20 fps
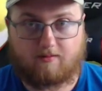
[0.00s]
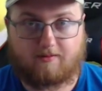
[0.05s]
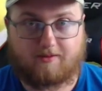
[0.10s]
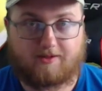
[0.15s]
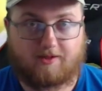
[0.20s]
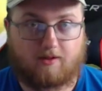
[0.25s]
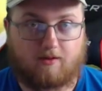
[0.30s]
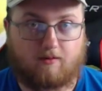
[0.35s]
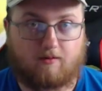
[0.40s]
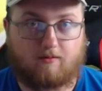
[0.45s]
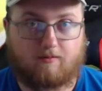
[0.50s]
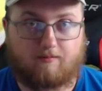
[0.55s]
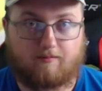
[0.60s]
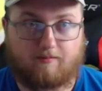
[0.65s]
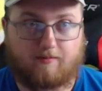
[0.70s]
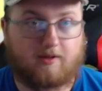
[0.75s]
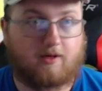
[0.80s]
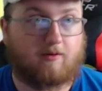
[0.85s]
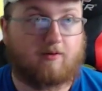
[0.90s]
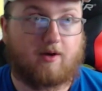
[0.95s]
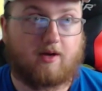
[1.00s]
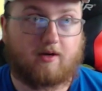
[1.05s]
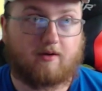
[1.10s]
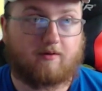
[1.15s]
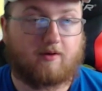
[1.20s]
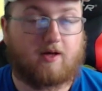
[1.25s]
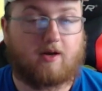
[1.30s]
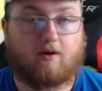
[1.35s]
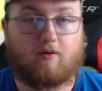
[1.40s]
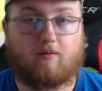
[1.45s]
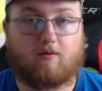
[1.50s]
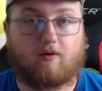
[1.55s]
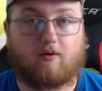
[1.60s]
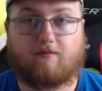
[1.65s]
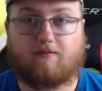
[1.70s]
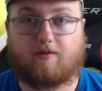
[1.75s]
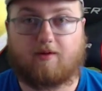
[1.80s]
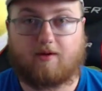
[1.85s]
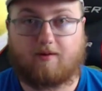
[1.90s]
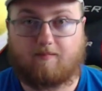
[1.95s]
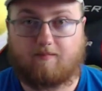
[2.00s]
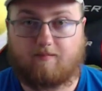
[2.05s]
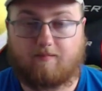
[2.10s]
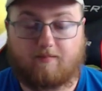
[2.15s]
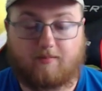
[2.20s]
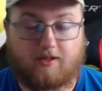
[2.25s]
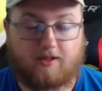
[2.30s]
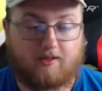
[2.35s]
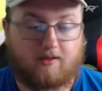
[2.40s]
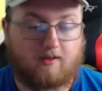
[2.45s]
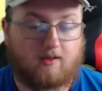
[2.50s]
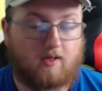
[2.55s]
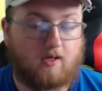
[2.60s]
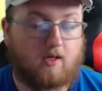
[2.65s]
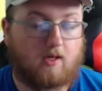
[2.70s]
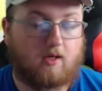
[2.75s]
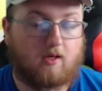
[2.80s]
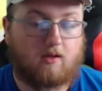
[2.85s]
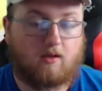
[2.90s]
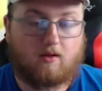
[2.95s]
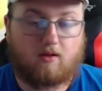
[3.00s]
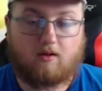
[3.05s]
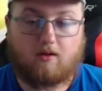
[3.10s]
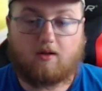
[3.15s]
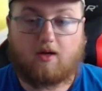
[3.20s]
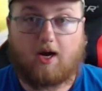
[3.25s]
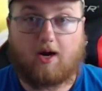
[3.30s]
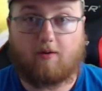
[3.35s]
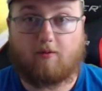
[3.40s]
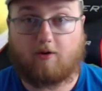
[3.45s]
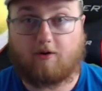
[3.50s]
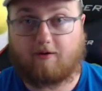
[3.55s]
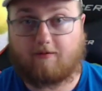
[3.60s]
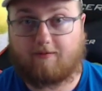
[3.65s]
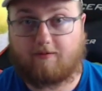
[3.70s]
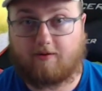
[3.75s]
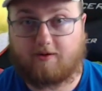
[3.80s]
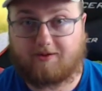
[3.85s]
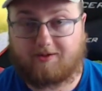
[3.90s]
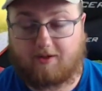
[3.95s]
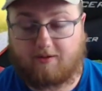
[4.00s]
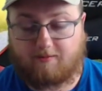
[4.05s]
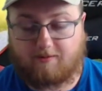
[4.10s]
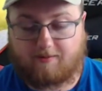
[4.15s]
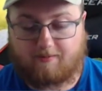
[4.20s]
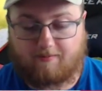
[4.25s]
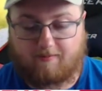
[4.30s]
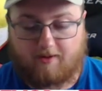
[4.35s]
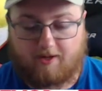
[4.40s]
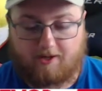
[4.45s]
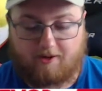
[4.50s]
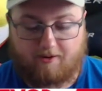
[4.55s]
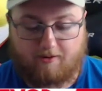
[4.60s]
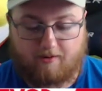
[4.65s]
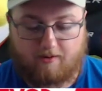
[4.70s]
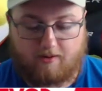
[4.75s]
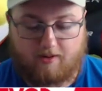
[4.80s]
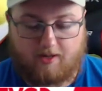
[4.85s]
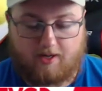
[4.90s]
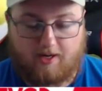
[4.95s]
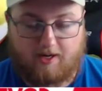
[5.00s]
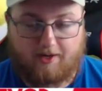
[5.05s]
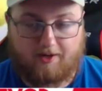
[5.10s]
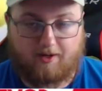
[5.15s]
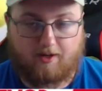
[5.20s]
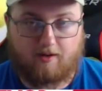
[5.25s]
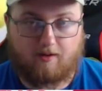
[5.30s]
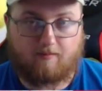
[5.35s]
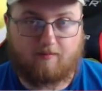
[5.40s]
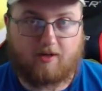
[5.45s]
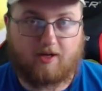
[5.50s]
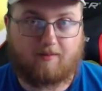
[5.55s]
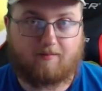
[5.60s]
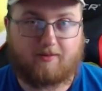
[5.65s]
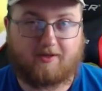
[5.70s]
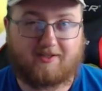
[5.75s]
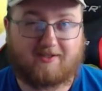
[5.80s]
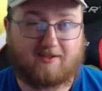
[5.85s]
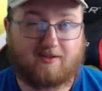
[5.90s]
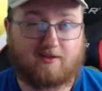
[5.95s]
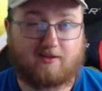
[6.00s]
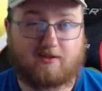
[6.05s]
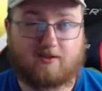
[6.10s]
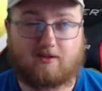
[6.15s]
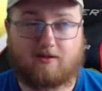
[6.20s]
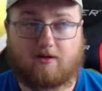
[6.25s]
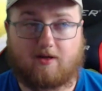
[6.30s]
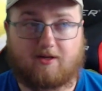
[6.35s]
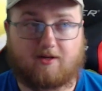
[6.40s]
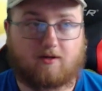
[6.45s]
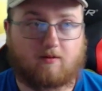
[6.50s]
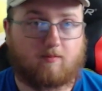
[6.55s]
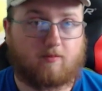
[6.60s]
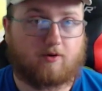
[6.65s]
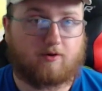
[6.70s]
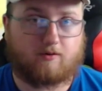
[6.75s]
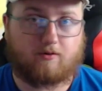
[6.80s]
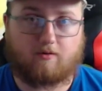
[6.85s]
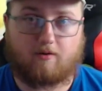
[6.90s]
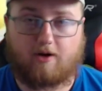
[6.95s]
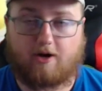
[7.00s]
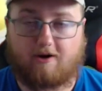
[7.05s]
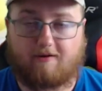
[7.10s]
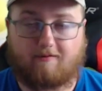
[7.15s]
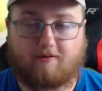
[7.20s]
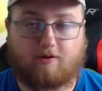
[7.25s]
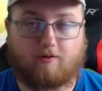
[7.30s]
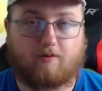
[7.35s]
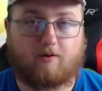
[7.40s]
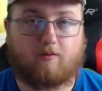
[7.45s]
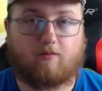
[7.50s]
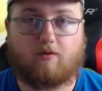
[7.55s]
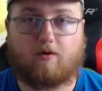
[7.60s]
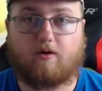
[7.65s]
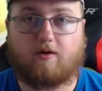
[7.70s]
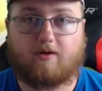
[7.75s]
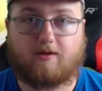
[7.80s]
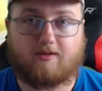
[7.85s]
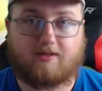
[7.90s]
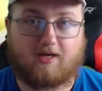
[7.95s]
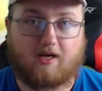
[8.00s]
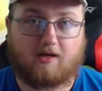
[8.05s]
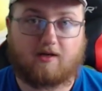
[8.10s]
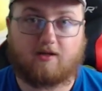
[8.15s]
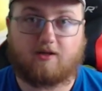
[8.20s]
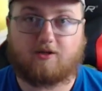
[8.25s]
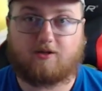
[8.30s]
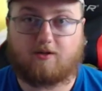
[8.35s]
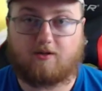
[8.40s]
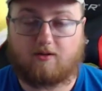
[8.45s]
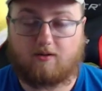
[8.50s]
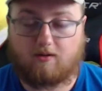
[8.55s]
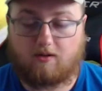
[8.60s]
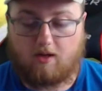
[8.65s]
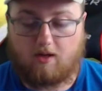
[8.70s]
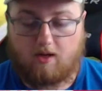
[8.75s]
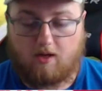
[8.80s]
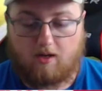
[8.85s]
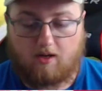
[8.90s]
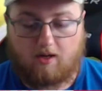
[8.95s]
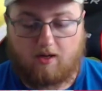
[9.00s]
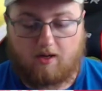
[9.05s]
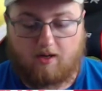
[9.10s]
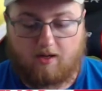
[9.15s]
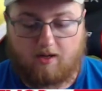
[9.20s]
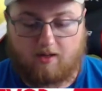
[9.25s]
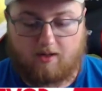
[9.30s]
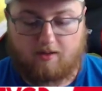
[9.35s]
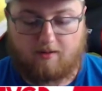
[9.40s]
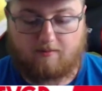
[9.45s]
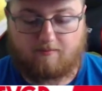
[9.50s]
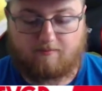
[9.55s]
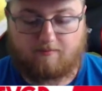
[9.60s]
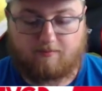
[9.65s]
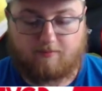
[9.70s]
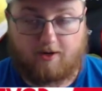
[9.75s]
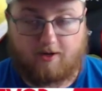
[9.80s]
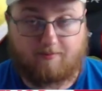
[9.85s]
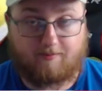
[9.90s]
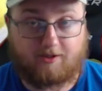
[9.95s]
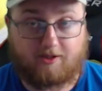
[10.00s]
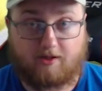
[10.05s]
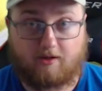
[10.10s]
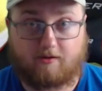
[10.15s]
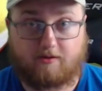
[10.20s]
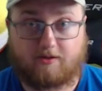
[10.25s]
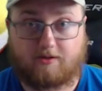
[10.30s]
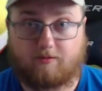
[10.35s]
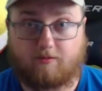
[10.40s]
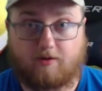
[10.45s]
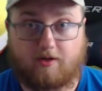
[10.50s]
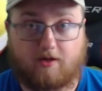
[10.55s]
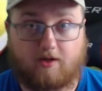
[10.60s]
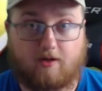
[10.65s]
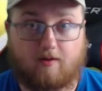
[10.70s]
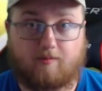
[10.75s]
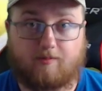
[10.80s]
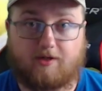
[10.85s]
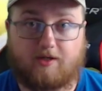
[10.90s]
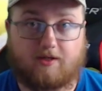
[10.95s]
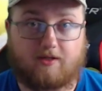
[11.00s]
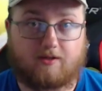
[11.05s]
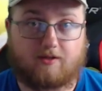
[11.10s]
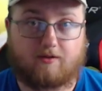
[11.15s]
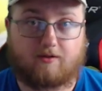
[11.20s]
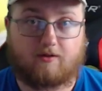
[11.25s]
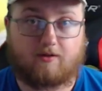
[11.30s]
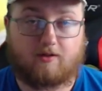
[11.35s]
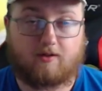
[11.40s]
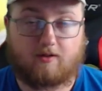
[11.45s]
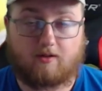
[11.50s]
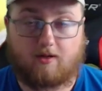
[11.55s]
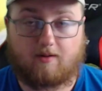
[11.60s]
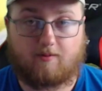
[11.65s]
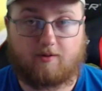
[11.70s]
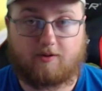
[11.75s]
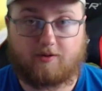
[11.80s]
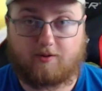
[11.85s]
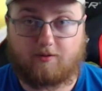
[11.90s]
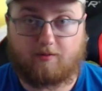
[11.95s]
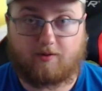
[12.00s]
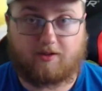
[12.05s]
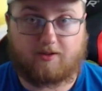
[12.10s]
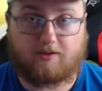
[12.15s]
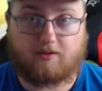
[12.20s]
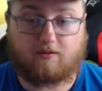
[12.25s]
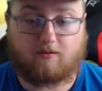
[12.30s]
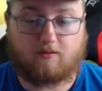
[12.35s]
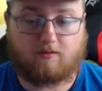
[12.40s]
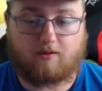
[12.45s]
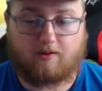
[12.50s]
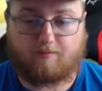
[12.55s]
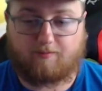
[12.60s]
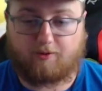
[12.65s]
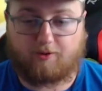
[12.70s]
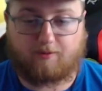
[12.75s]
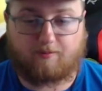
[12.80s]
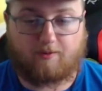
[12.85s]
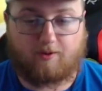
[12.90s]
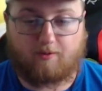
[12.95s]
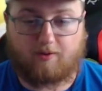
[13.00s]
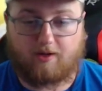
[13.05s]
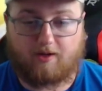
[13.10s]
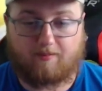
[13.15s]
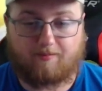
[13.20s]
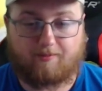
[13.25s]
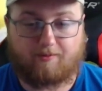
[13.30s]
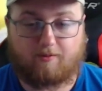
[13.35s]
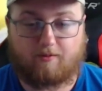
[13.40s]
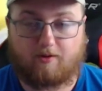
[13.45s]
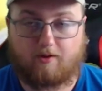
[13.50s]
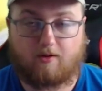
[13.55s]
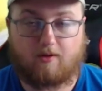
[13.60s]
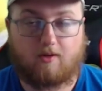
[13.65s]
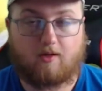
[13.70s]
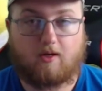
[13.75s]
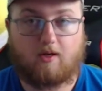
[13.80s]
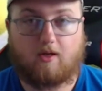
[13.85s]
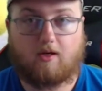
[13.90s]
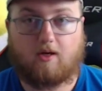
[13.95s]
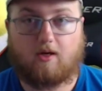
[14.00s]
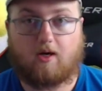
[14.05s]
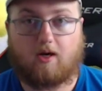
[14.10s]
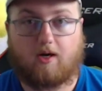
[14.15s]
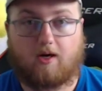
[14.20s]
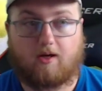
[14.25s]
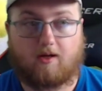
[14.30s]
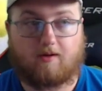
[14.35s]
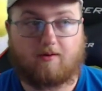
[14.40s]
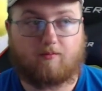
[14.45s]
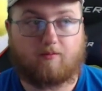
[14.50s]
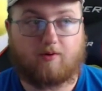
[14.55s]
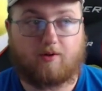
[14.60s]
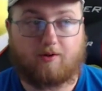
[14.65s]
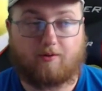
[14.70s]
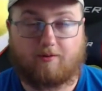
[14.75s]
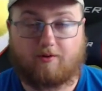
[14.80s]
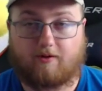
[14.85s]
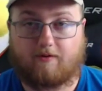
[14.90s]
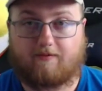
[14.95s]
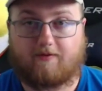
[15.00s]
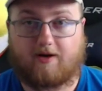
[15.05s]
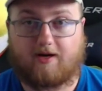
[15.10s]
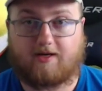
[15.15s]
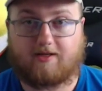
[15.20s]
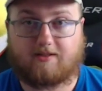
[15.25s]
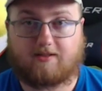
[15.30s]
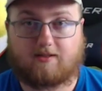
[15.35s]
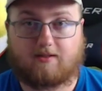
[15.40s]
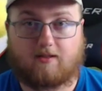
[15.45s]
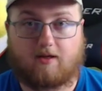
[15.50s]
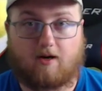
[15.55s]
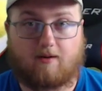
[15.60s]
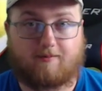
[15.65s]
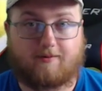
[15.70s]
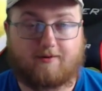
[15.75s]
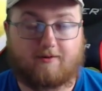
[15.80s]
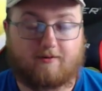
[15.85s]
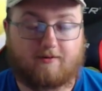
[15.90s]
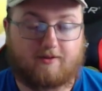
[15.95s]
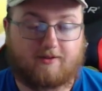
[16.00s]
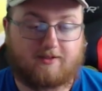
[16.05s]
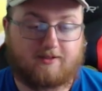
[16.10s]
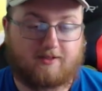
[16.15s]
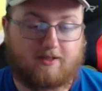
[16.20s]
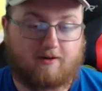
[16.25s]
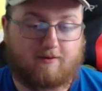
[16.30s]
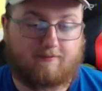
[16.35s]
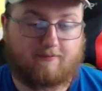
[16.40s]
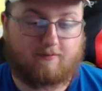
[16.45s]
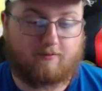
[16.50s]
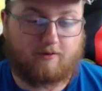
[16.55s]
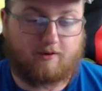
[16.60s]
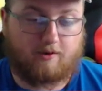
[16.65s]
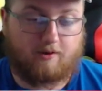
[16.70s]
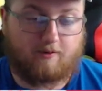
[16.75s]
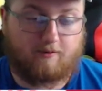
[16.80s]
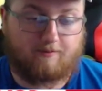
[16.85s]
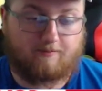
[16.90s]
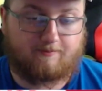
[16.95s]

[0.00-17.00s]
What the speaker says: So theoretically, I don't work for them, but I work for a service provider. I am a business slash commercial, however you want to word it, technician. Probably the youngest one in company history. I'm only 22. I've worked my way up through it. Really, really fast. The opportunity's there for you.